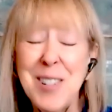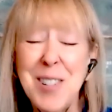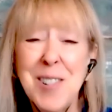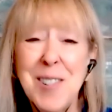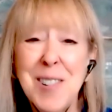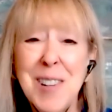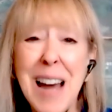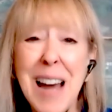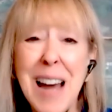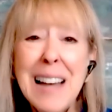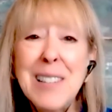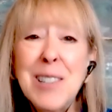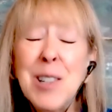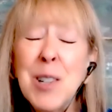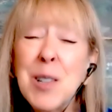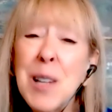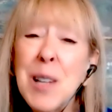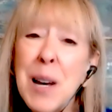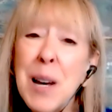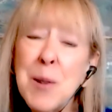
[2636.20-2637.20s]
do not
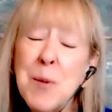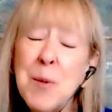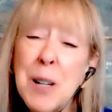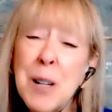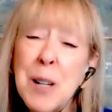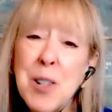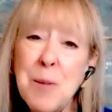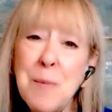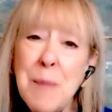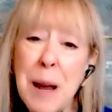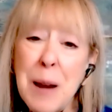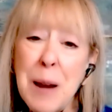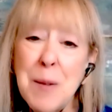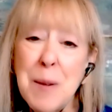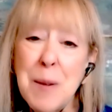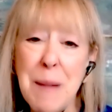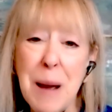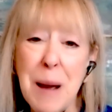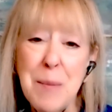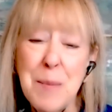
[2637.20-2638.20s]
look like what you may
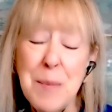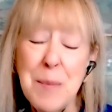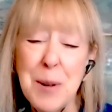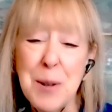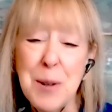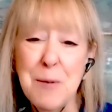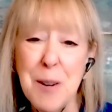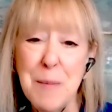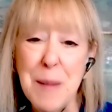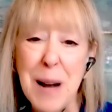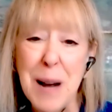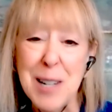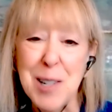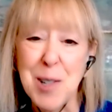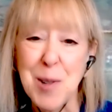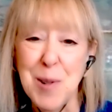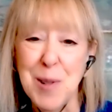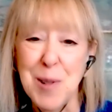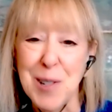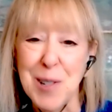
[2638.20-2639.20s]
remember from high
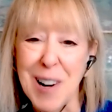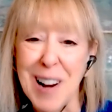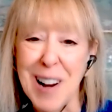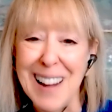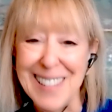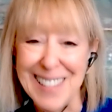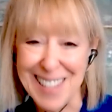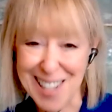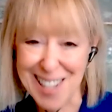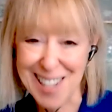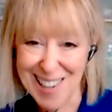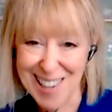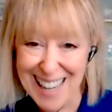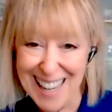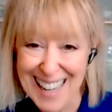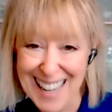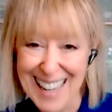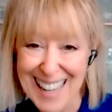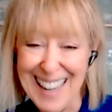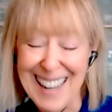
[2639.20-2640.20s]
school or college.
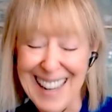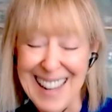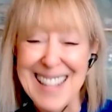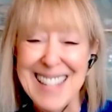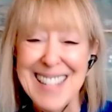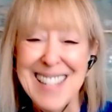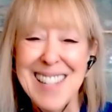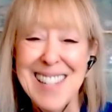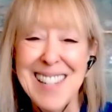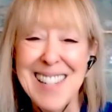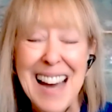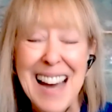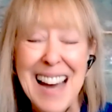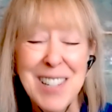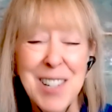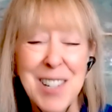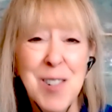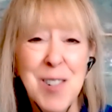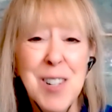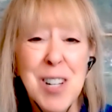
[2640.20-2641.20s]
This is not a
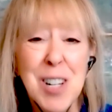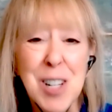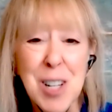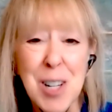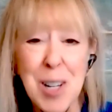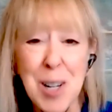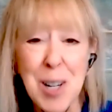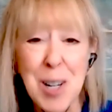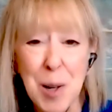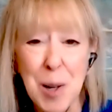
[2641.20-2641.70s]
traditional